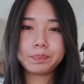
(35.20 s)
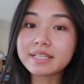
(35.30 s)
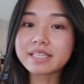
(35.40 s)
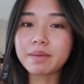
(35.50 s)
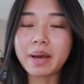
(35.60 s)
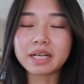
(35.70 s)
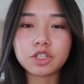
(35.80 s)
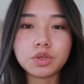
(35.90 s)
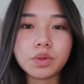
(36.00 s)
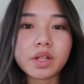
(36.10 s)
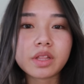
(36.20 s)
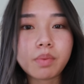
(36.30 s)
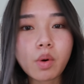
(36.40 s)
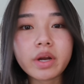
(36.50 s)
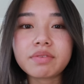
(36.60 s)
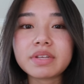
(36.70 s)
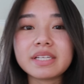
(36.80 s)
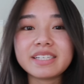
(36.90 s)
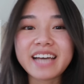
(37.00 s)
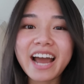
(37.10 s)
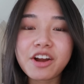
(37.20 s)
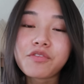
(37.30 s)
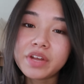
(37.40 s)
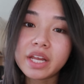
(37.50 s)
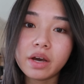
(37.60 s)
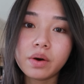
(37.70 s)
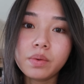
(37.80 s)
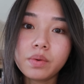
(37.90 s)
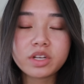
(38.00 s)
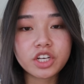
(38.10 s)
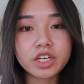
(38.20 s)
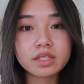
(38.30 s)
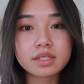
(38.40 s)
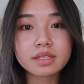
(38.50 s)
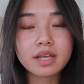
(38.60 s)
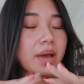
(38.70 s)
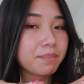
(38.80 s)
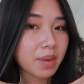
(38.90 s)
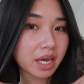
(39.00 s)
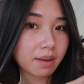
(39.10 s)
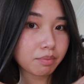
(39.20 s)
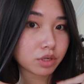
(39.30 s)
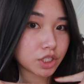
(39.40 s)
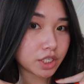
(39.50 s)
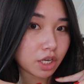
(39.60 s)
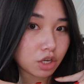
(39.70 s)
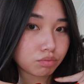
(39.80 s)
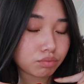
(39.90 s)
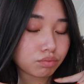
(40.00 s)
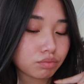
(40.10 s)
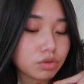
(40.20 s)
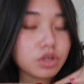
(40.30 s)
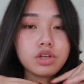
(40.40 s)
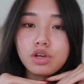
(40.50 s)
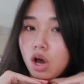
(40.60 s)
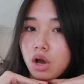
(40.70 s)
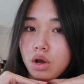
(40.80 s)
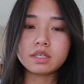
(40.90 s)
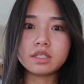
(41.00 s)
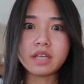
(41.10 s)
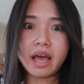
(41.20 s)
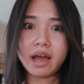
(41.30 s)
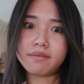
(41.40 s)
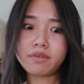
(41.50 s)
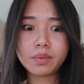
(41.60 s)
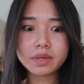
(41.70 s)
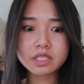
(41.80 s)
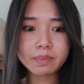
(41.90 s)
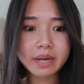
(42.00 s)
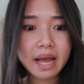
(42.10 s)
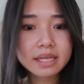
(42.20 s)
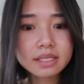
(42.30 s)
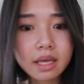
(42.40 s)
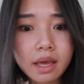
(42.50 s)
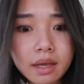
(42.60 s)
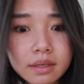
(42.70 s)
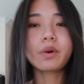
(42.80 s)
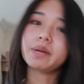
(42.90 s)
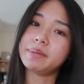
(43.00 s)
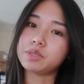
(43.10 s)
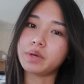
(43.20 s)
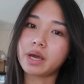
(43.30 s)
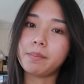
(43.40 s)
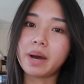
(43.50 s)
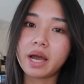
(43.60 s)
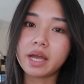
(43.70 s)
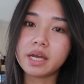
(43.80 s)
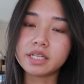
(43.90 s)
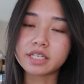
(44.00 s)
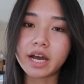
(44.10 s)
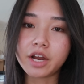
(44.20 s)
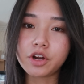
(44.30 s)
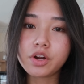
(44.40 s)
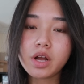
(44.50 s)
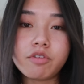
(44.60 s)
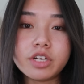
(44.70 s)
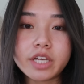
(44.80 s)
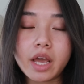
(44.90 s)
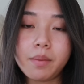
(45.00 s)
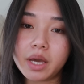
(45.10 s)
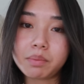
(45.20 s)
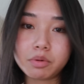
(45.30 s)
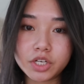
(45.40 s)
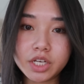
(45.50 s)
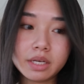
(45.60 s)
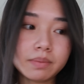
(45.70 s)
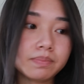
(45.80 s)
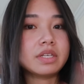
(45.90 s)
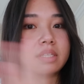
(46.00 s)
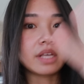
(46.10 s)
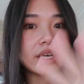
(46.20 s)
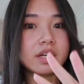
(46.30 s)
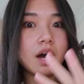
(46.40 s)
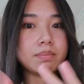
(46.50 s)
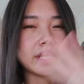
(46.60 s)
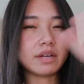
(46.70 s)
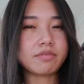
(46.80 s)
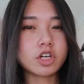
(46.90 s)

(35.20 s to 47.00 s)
let's get back to the point of this entire video, which is my makeup routine. Yeah, since everyone's been asking, we're gonna be doing my entire everyday makeup routine. This is like an updated